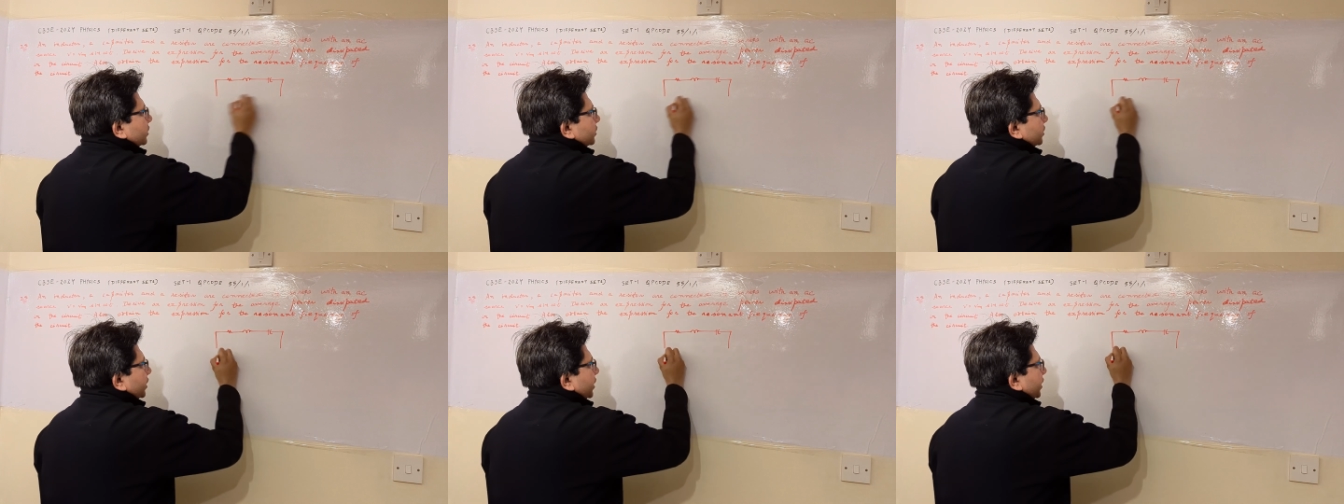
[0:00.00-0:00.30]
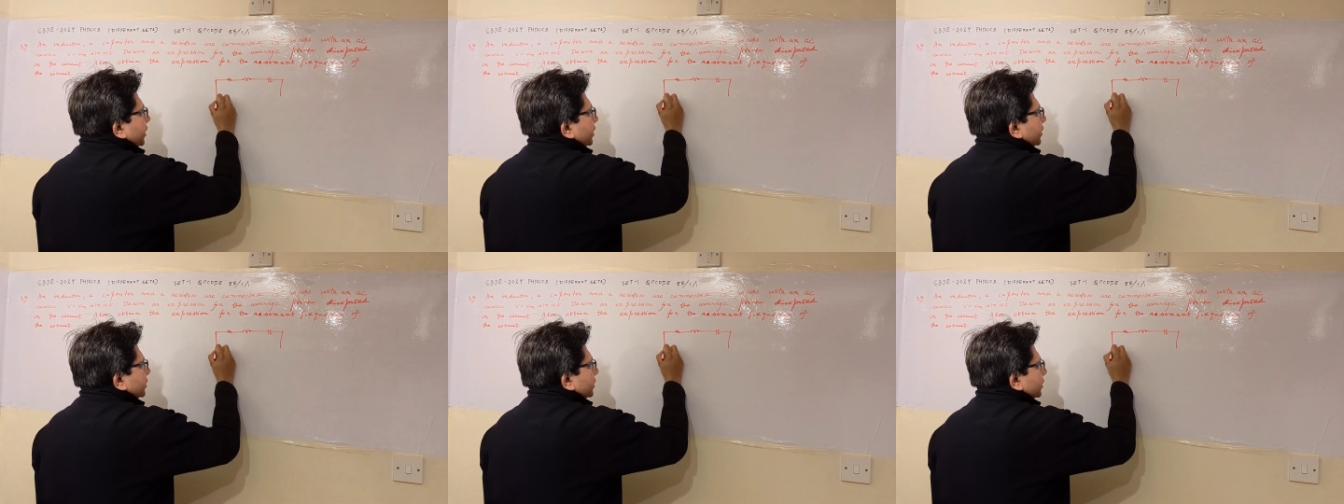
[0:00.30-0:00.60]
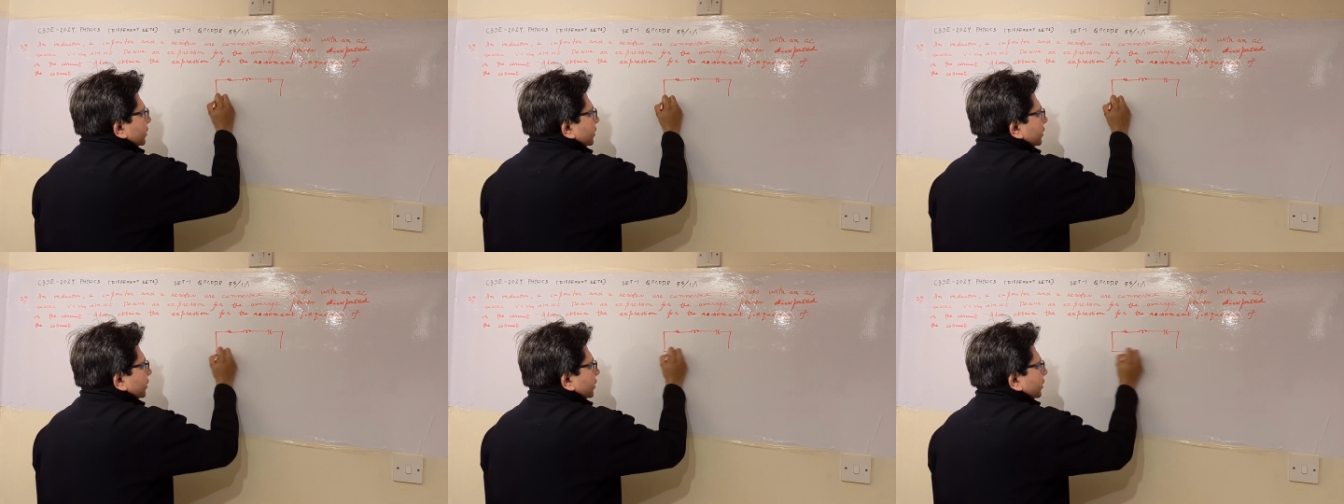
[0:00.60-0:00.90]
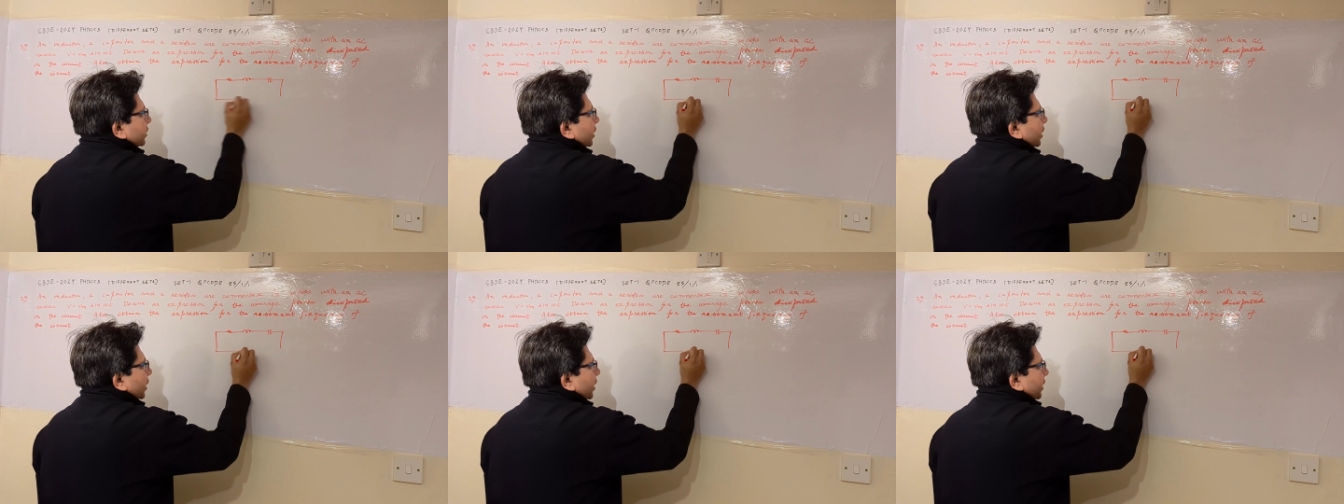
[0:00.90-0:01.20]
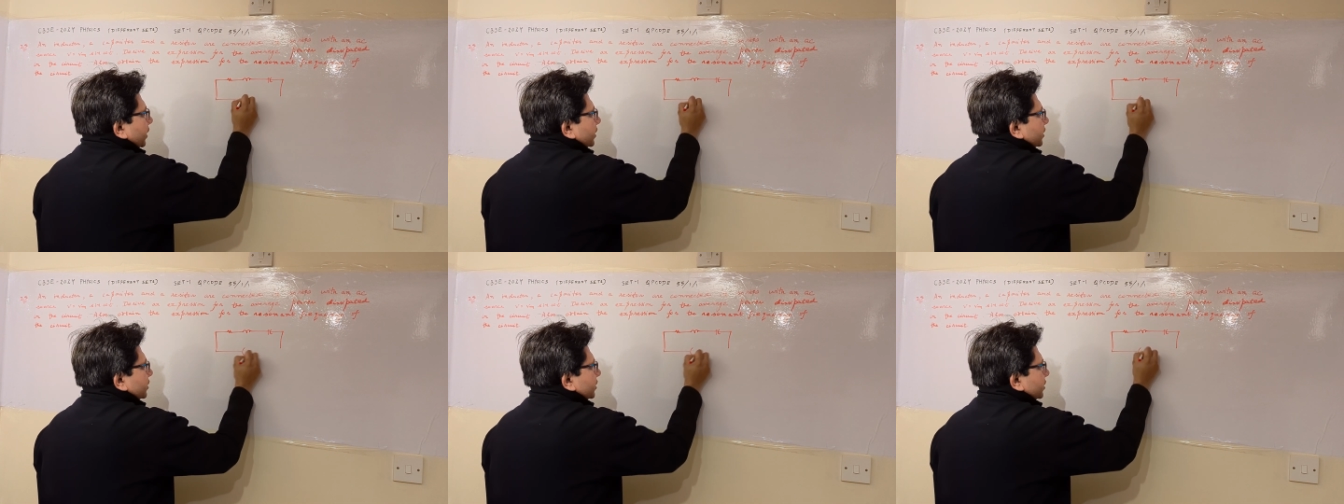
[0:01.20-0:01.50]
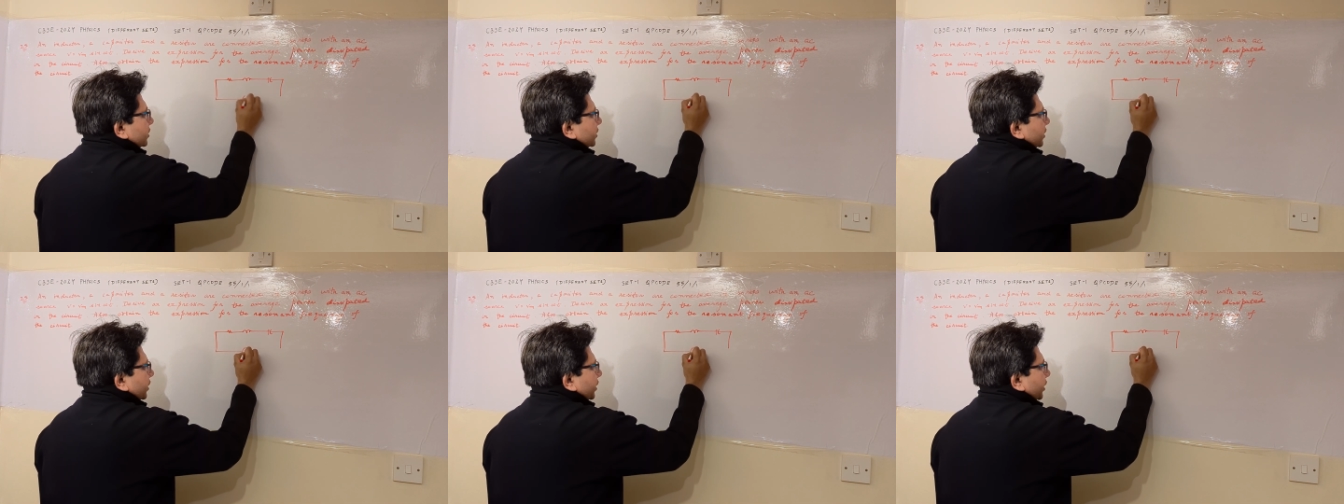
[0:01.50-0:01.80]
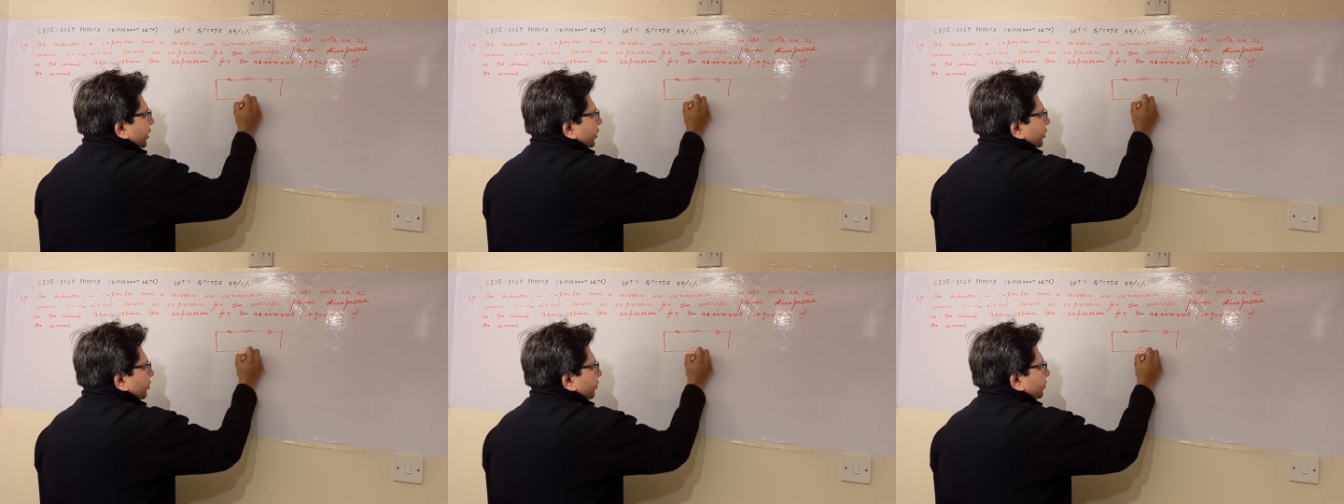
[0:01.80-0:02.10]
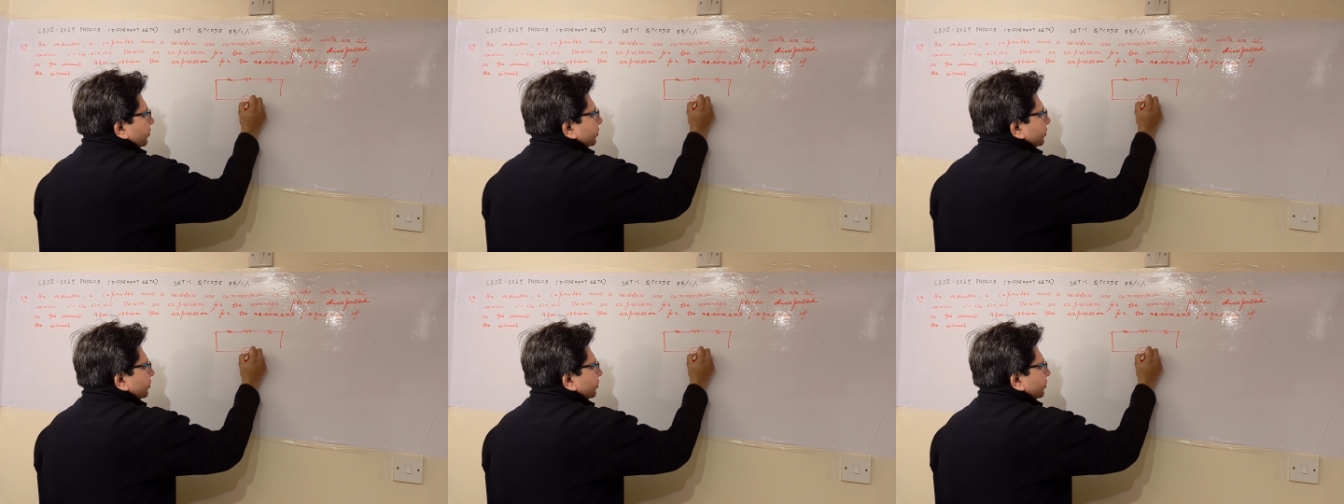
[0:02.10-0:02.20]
series RLC circuit.